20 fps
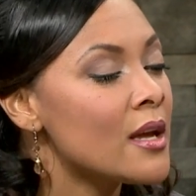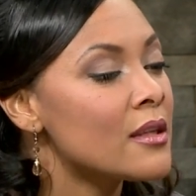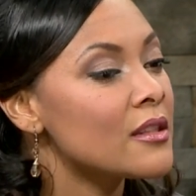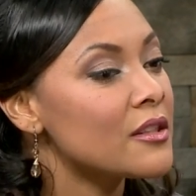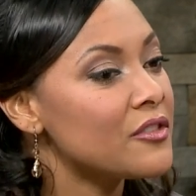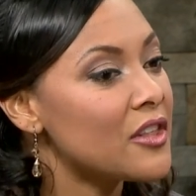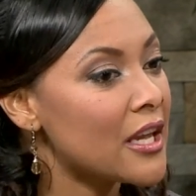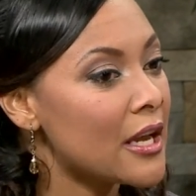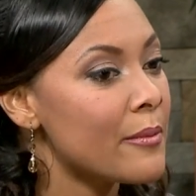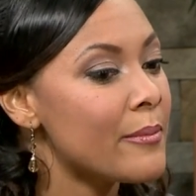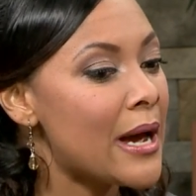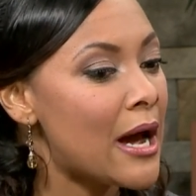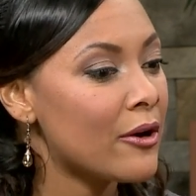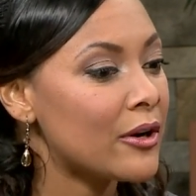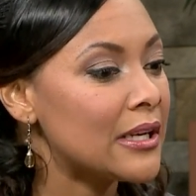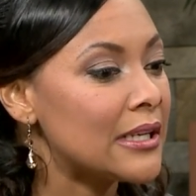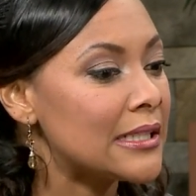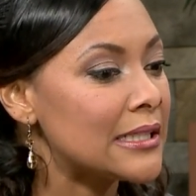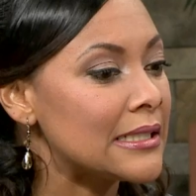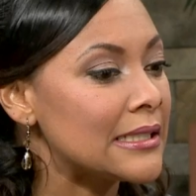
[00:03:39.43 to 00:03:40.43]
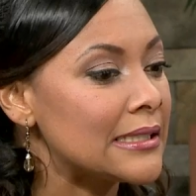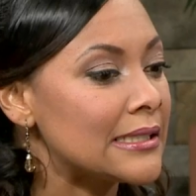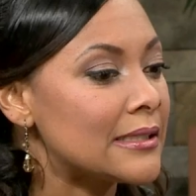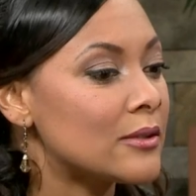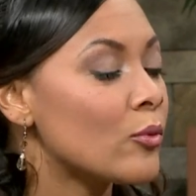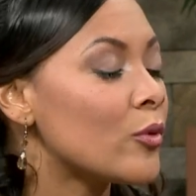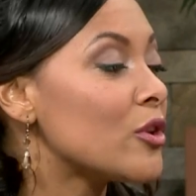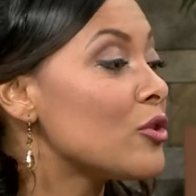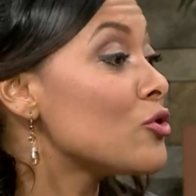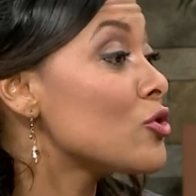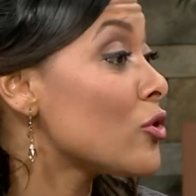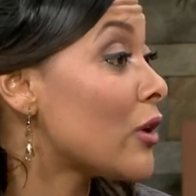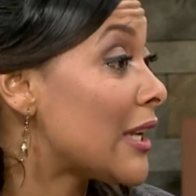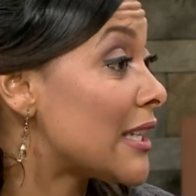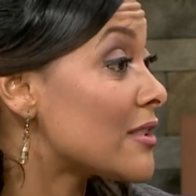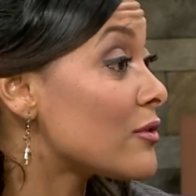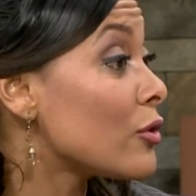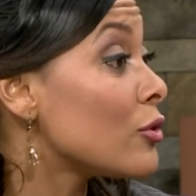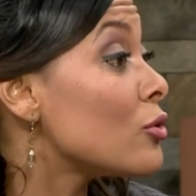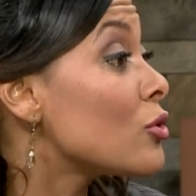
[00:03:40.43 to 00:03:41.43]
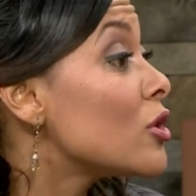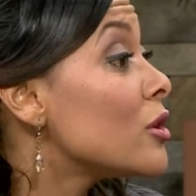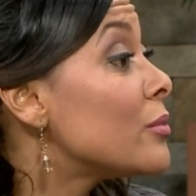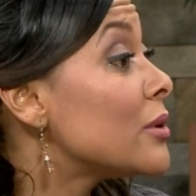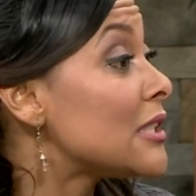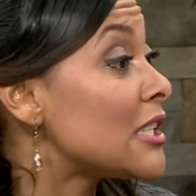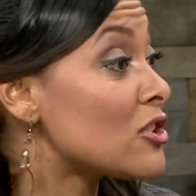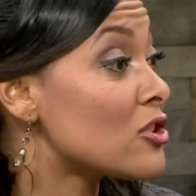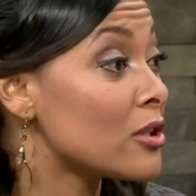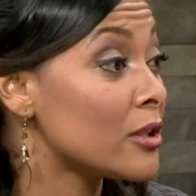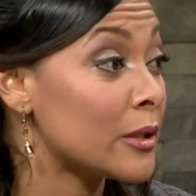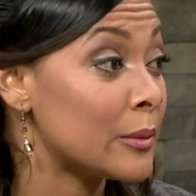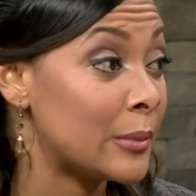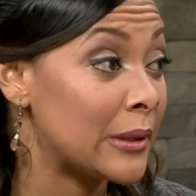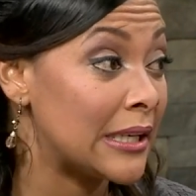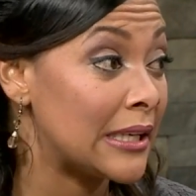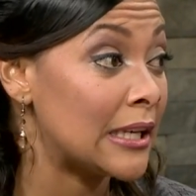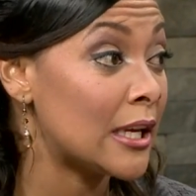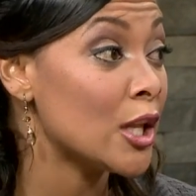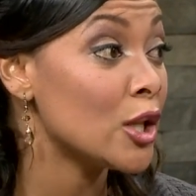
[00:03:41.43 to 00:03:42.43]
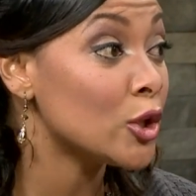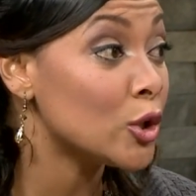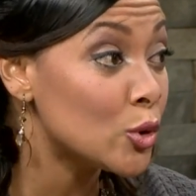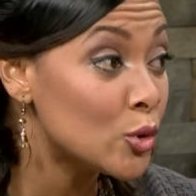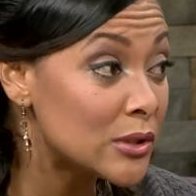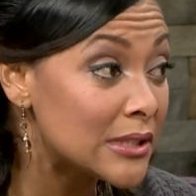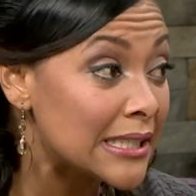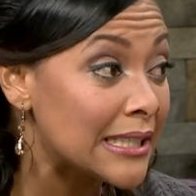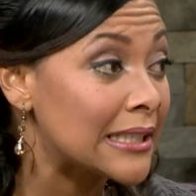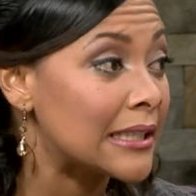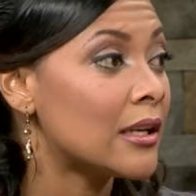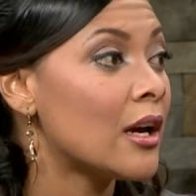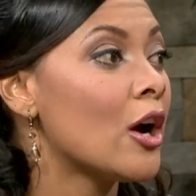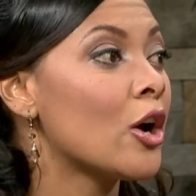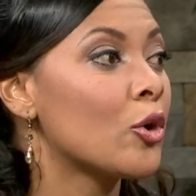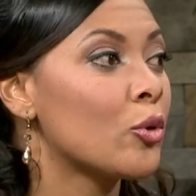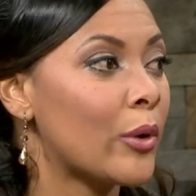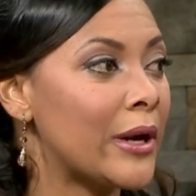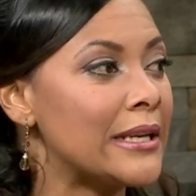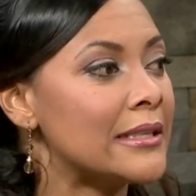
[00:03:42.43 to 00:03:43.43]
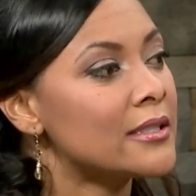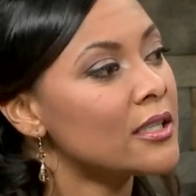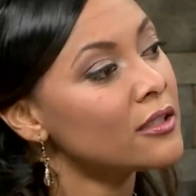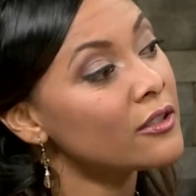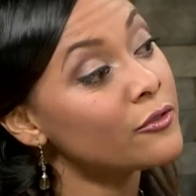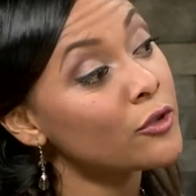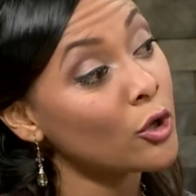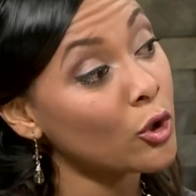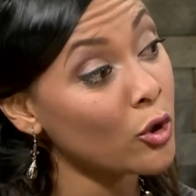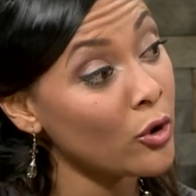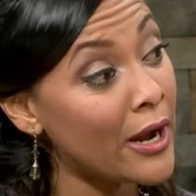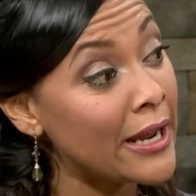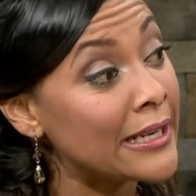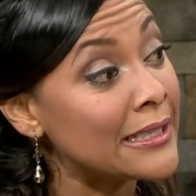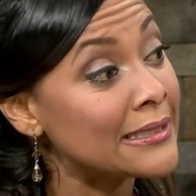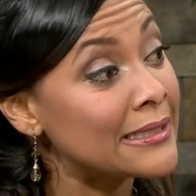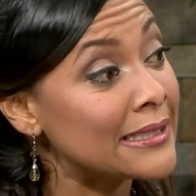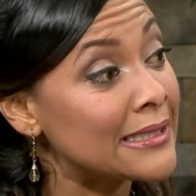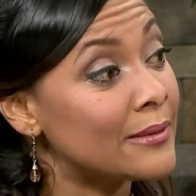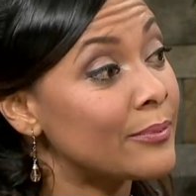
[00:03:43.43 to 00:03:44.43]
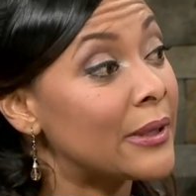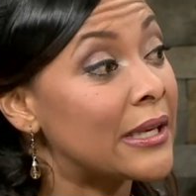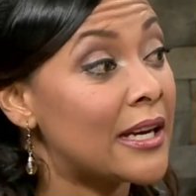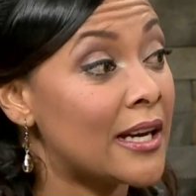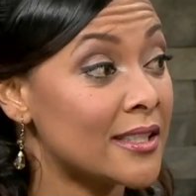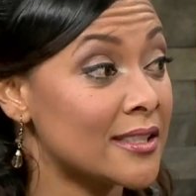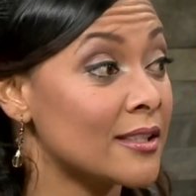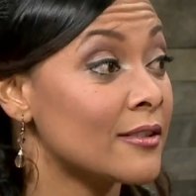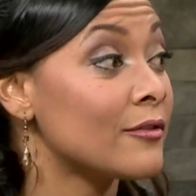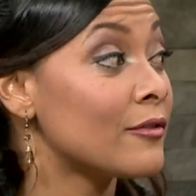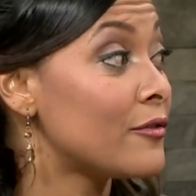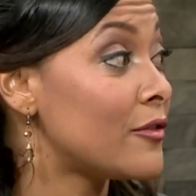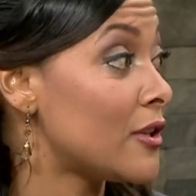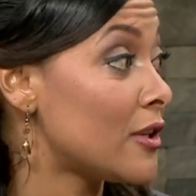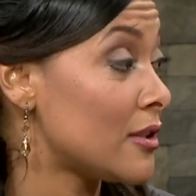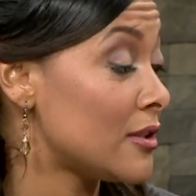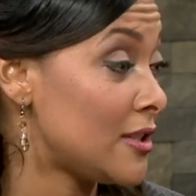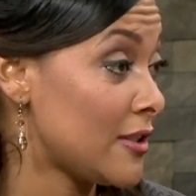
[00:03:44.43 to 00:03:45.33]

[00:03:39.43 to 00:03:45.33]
The thing about it is when you transfer, you could potentially be losing a great deal of your credits because of the